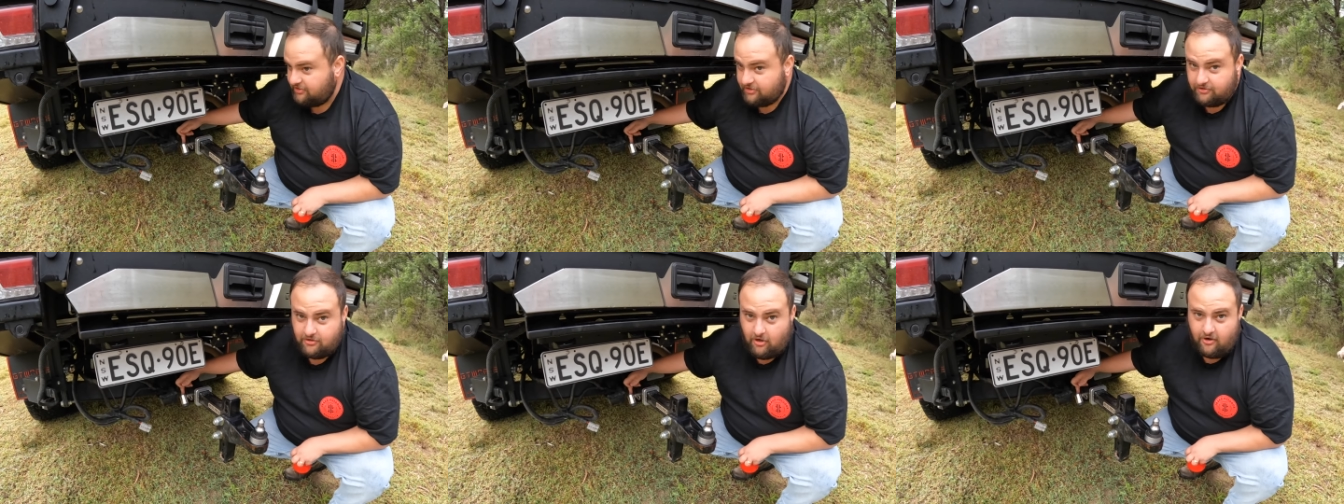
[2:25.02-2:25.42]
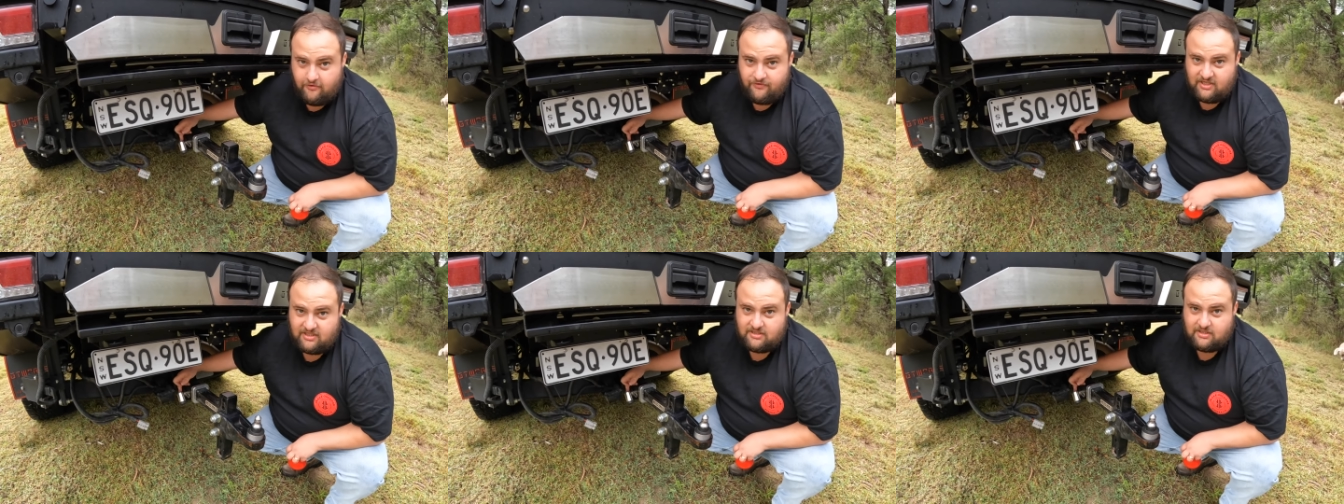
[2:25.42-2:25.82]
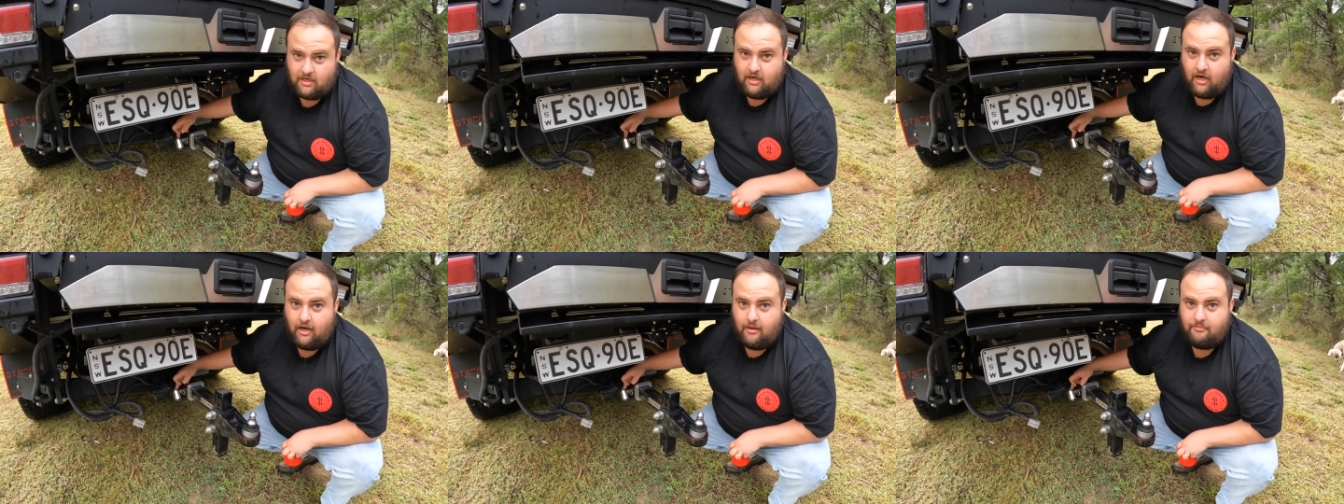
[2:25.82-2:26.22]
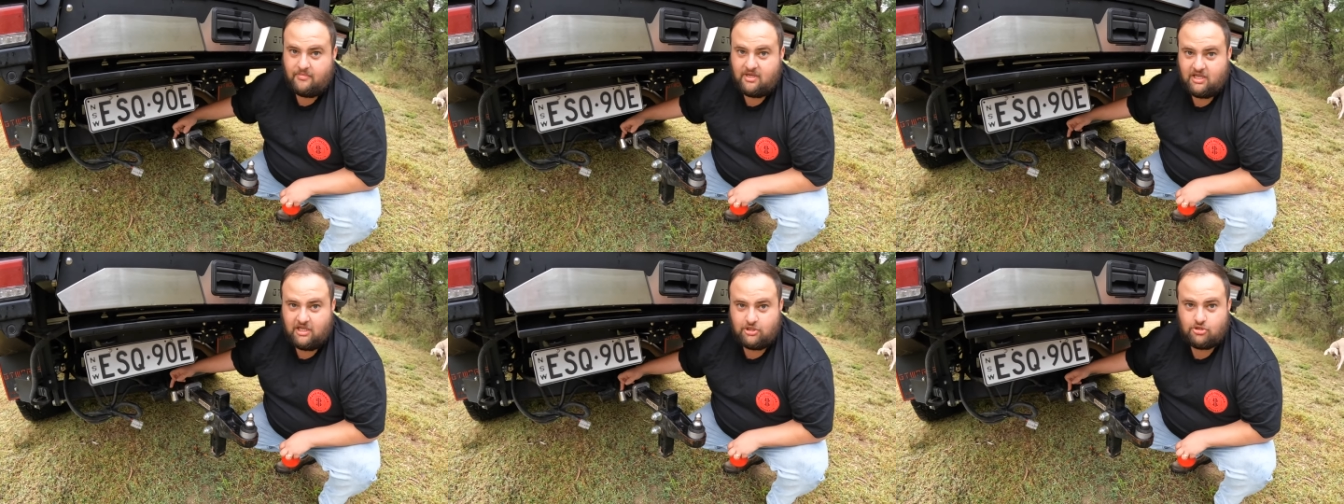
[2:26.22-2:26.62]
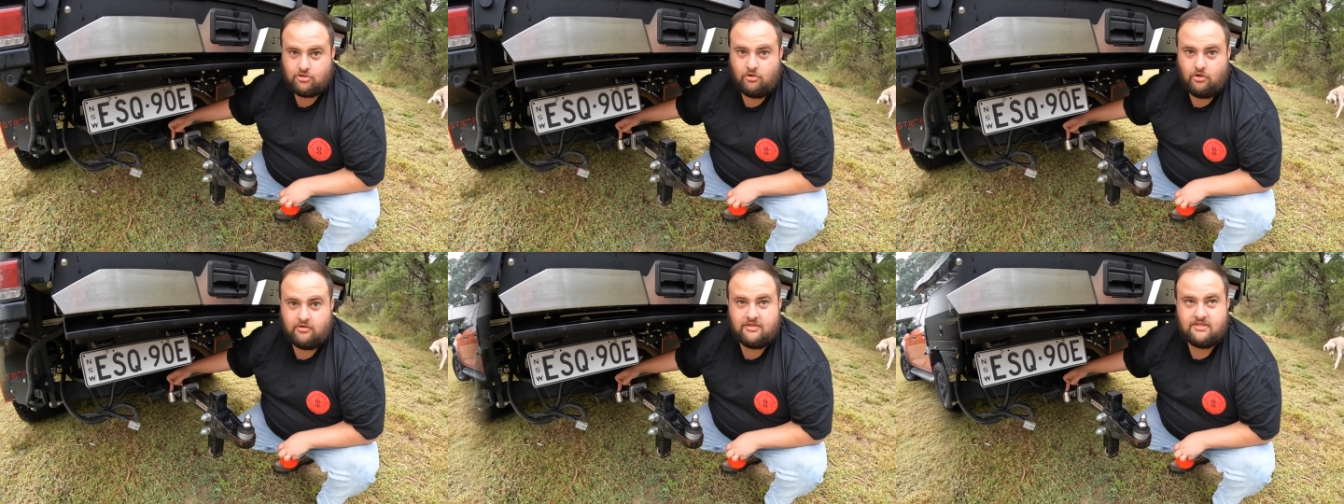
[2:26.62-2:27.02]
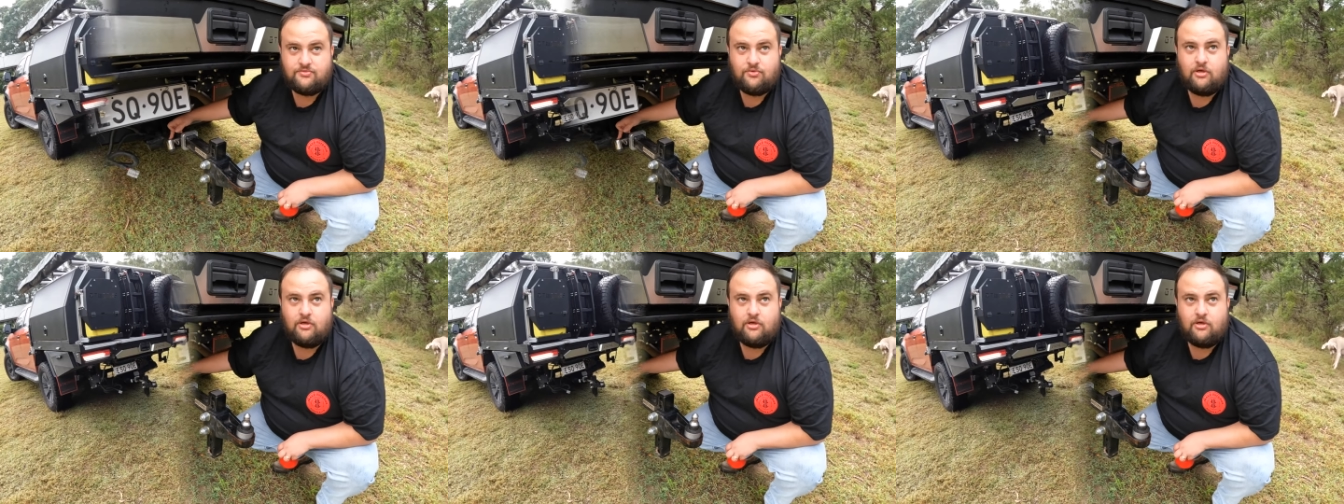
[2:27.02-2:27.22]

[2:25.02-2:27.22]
the Kovix um, hitch lock as